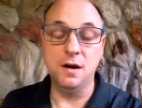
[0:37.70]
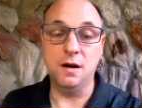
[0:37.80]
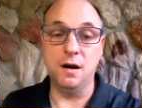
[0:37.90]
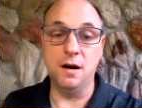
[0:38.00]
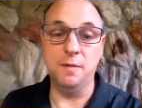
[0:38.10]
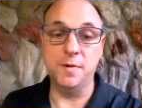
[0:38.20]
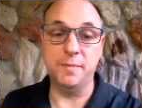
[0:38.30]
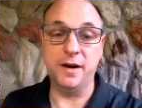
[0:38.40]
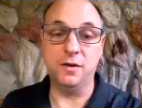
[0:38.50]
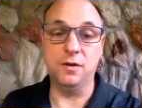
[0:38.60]
But
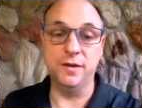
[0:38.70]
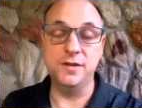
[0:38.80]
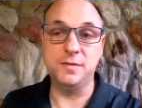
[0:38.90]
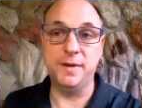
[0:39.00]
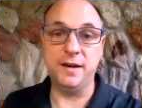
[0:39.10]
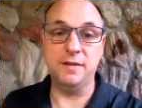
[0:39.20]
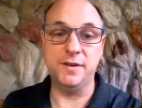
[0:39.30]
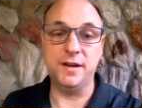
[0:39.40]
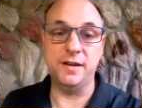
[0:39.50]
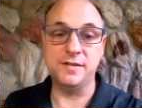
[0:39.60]
my goal is to make
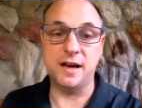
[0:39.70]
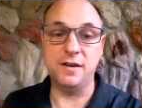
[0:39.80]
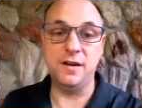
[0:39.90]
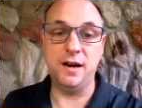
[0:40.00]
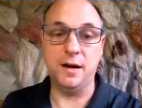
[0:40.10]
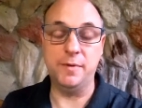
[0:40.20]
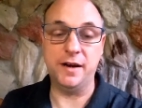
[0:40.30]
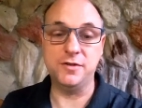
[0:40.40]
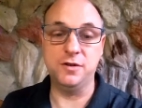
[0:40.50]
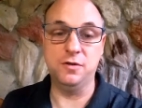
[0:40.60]
every day a Saturday. I'm
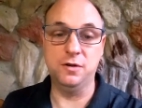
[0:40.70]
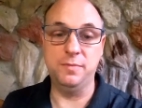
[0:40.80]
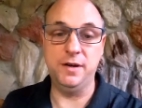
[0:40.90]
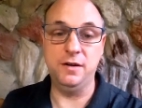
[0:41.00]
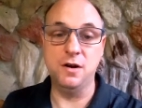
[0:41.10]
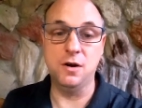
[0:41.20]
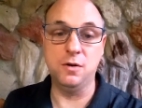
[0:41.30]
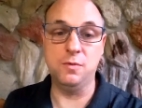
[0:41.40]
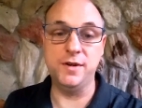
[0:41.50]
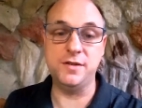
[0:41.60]
actually going to be
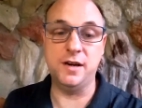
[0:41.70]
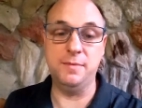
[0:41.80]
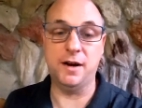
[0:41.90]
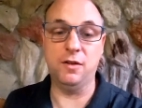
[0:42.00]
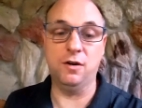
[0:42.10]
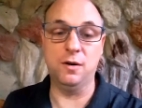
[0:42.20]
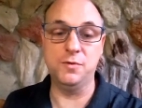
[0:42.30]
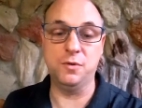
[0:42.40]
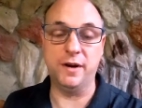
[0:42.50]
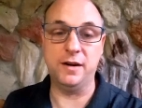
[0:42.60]
resetting my alarm
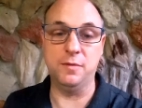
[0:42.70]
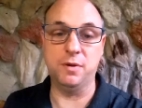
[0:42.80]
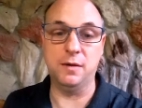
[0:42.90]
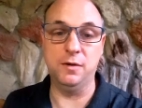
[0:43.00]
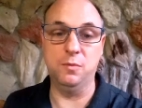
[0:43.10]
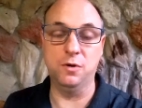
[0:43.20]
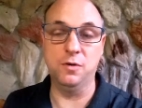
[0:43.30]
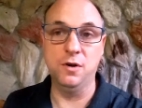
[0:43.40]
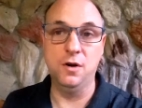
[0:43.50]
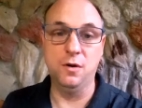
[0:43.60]
till I can probably
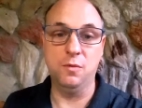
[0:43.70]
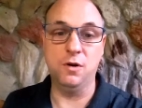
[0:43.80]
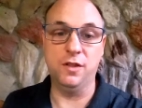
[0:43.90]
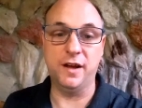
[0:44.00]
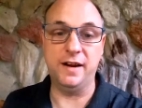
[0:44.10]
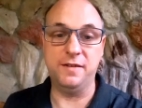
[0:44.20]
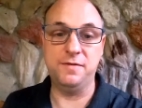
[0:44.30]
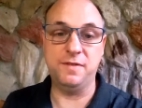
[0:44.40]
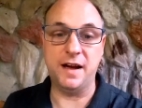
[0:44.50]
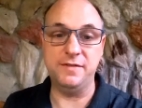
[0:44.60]
run like
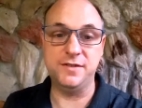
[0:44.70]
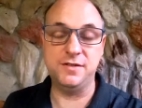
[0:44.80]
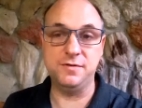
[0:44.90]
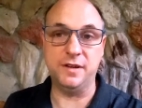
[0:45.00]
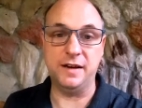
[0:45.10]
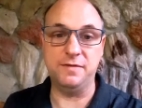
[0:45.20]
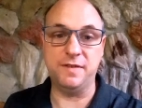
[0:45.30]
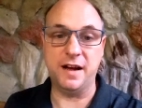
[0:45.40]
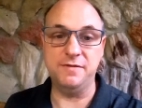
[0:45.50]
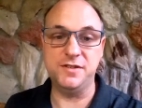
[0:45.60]

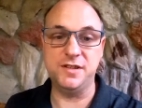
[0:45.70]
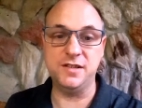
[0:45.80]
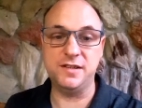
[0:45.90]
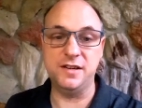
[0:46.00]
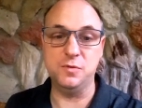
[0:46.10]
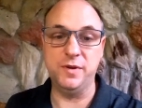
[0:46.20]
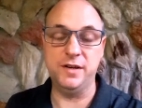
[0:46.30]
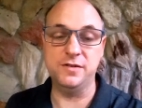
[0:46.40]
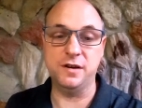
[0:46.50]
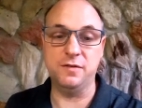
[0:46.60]
6 days a week
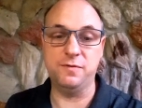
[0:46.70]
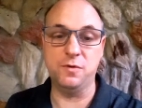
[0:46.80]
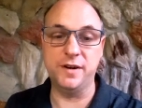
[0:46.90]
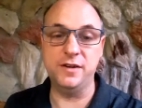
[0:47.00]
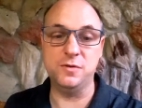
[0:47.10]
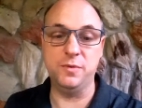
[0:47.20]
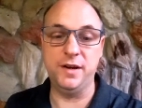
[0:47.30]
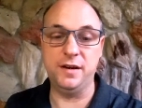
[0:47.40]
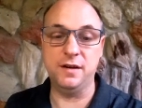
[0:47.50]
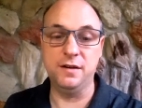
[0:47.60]
instead of 4 days a
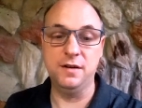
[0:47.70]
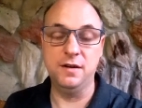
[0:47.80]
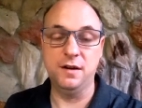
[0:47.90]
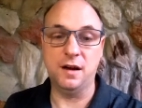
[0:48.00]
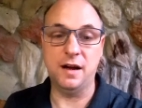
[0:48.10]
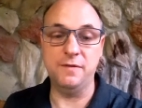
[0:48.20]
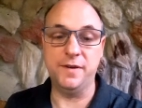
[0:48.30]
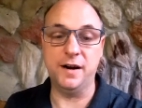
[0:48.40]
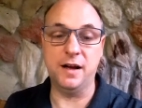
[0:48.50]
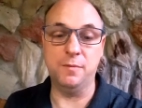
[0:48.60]
week. I haven't
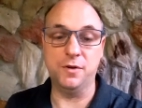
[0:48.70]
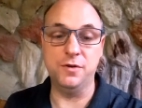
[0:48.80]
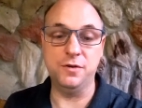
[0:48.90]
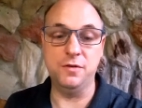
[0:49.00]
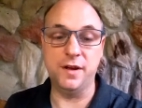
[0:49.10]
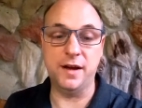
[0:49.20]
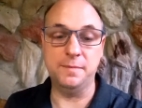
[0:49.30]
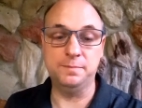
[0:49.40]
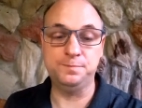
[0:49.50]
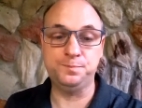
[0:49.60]
figured out how I'm going to do that,
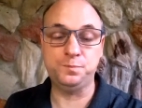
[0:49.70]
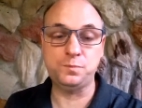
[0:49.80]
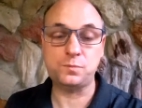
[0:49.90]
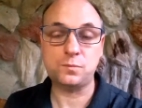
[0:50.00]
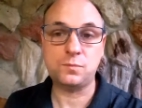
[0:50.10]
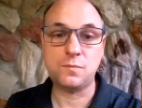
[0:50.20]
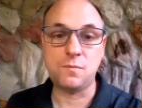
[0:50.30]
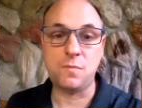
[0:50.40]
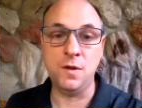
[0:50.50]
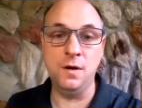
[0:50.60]

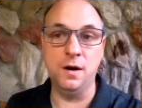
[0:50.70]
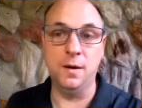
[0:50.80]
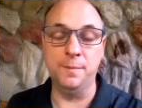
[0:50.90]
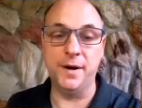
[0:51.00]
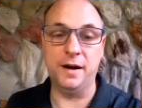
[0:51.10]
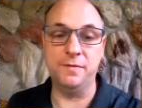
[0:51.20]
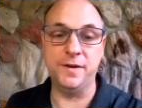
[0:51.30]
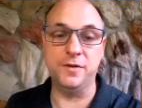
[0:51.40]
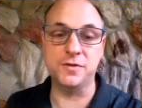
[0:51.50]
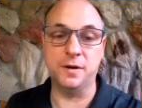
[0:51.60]
but I'll
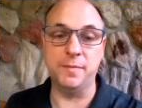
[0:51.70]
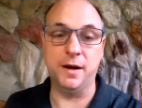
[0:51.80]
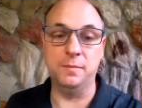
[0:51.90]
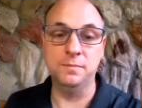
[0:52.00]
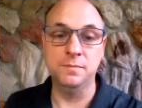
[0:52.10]
figure something out.